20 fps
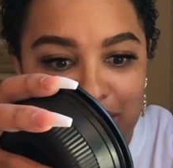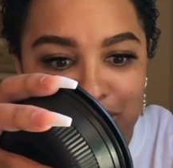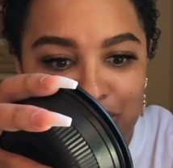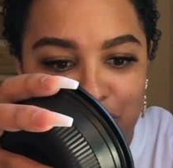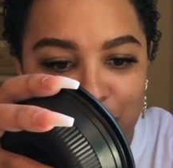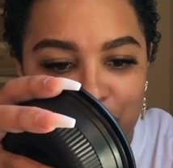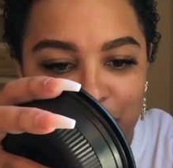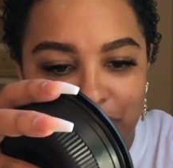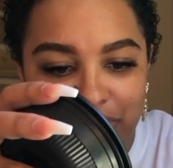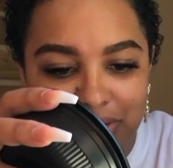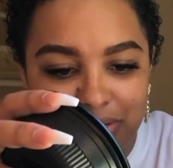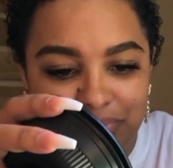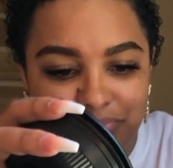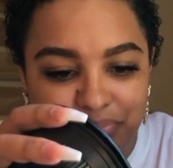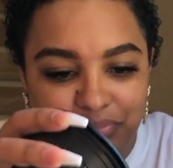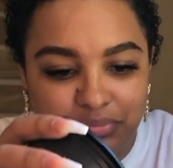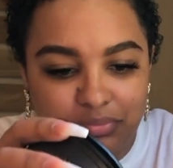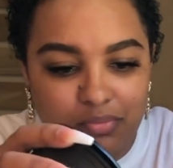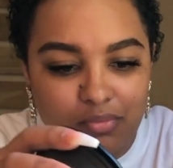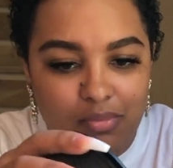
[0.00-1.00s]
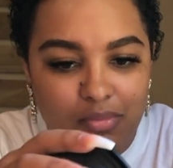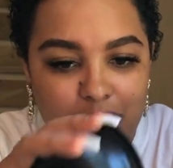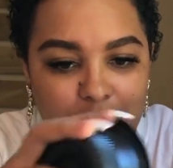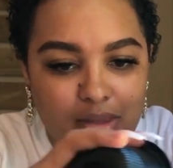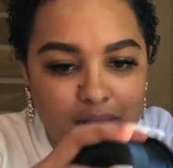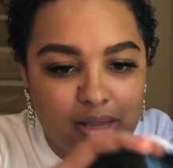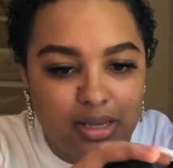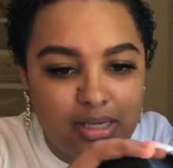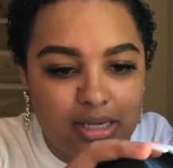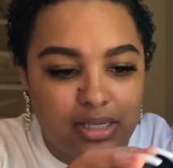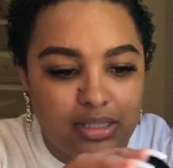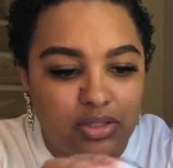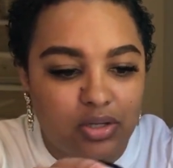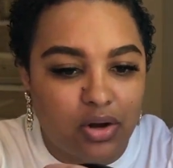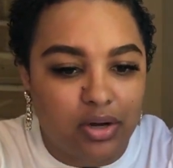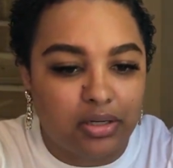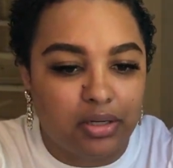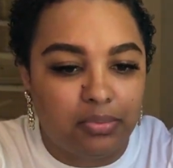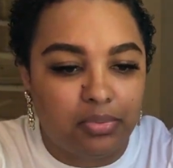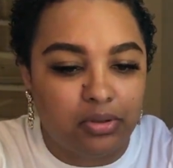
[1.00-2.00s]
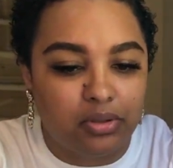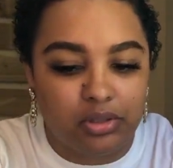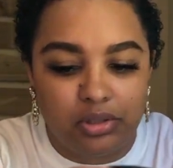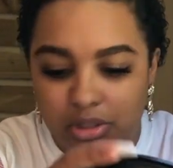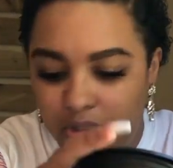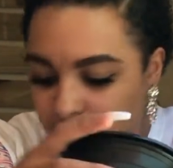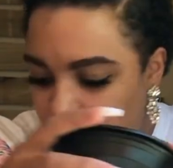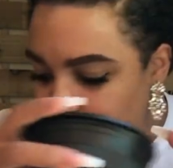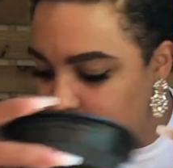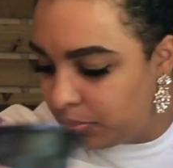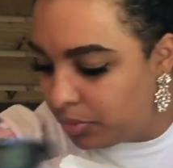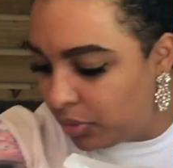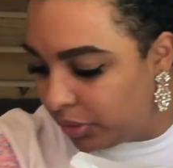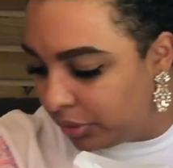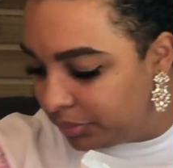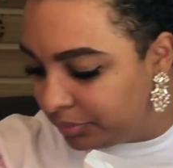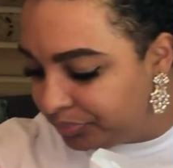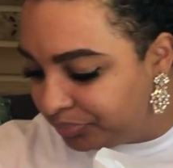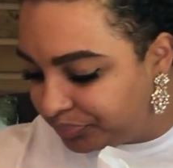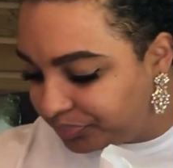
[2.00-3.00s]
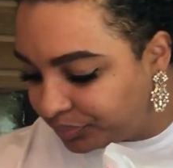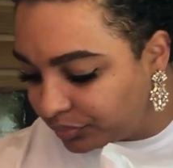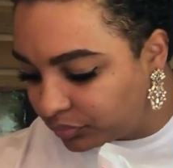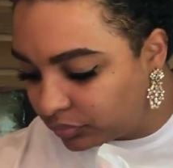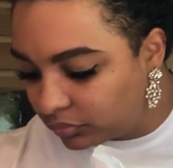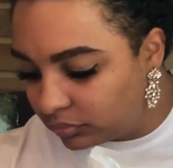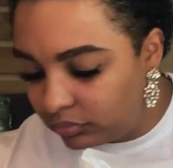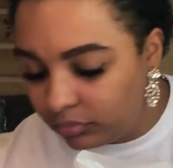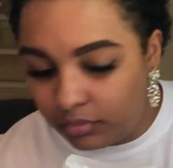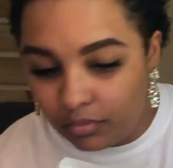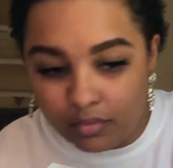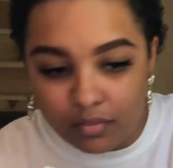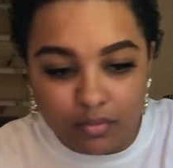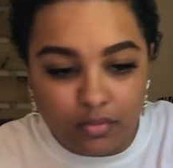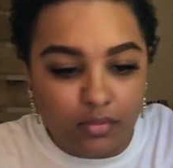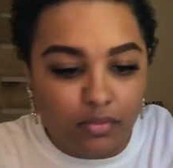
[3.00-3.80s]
don't worry. Yeah, it's hard to pull the cheese apart. Because